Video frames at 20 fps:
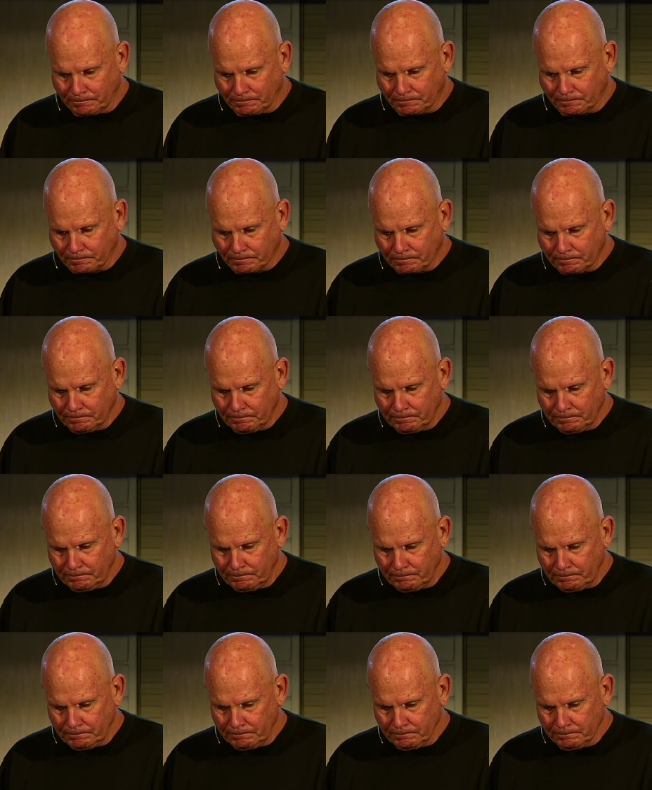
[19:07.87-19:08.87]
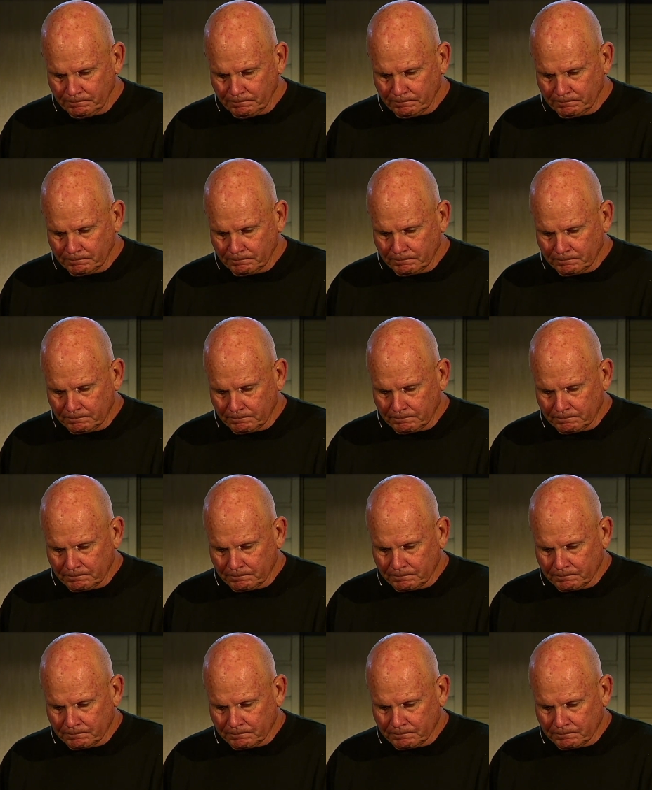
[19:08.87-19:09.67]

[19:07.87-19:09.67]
(silence)